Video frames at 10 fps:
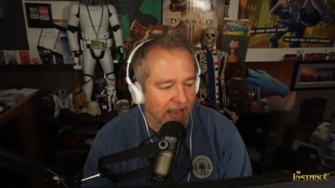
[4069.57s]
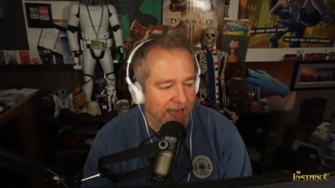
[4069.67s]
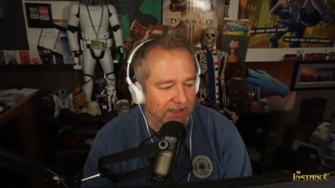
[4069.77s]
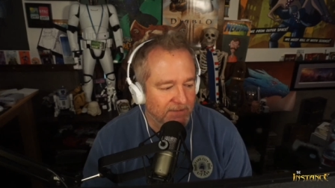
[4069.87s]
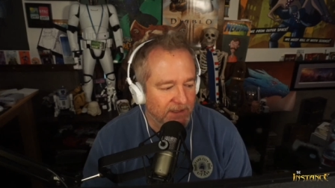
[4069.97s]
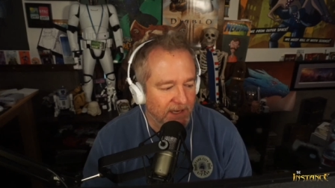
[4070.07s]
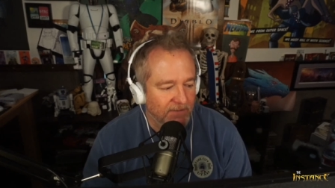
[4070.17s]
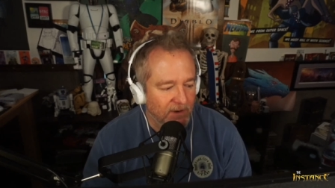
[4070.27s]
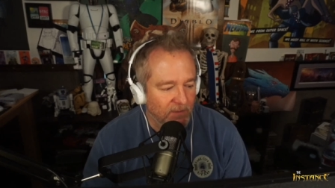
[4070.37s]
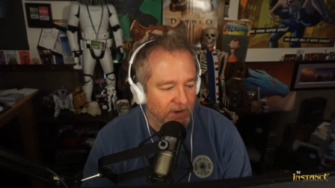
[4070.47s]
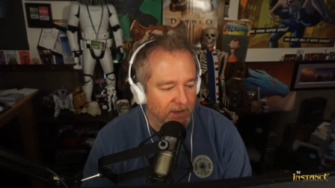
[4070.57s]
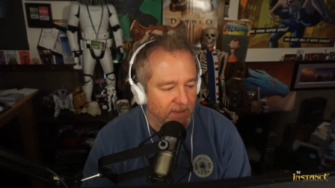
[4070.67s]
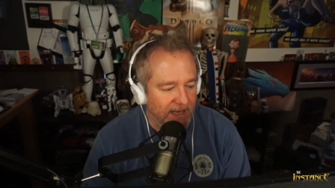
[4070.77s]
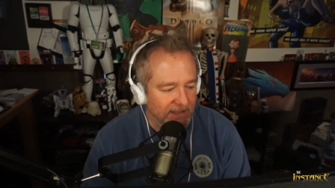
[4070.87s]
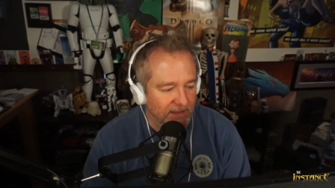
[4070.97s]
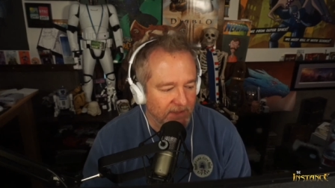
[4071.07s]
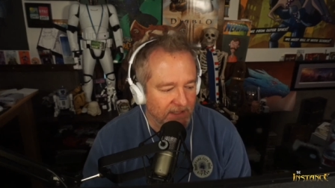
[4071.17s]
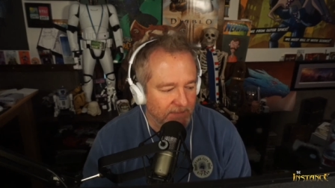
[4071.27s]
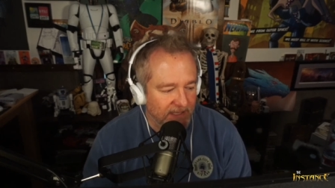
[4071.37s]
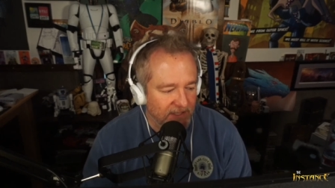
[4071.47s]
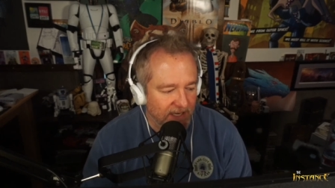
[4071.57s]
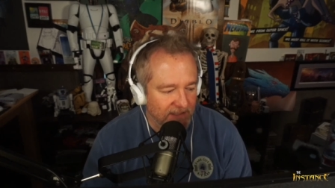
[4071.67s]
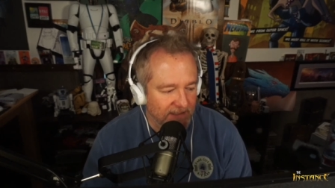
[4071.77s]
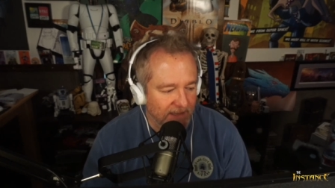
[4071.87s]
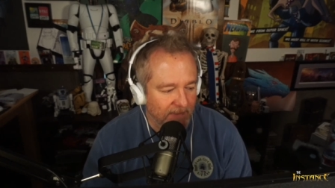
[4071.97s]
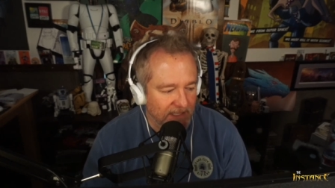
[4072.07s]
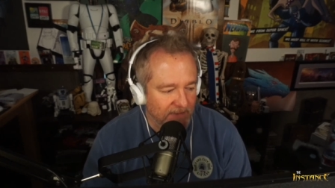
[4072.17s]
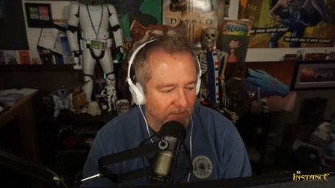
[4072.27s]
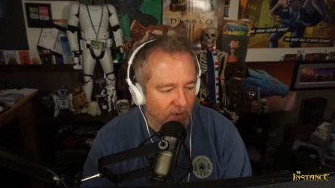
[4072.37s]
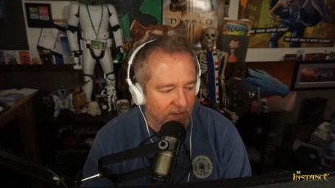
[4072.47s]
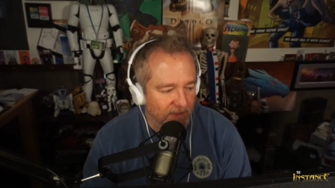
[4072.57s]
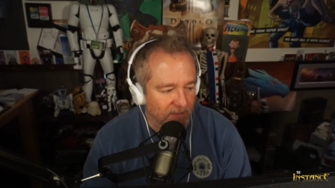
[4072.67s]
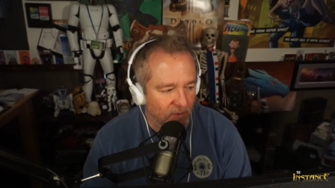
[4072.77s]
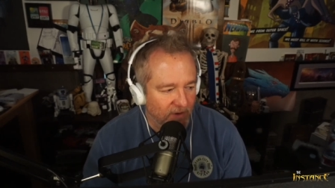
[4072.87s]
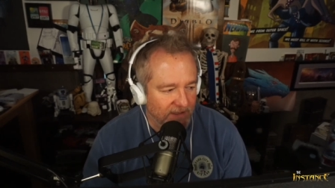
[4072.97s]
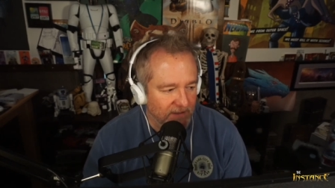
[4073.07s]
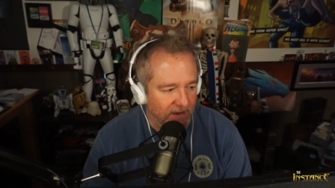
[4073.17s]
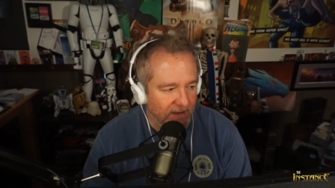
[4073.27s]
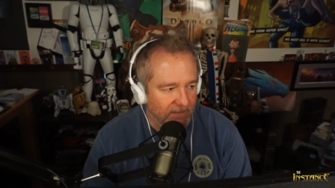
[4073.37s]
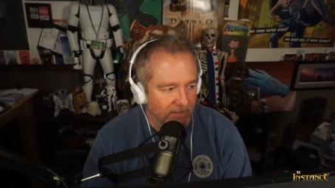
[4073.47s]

active endeavor and we're going to make some of these big changes that makes me want to play more that's great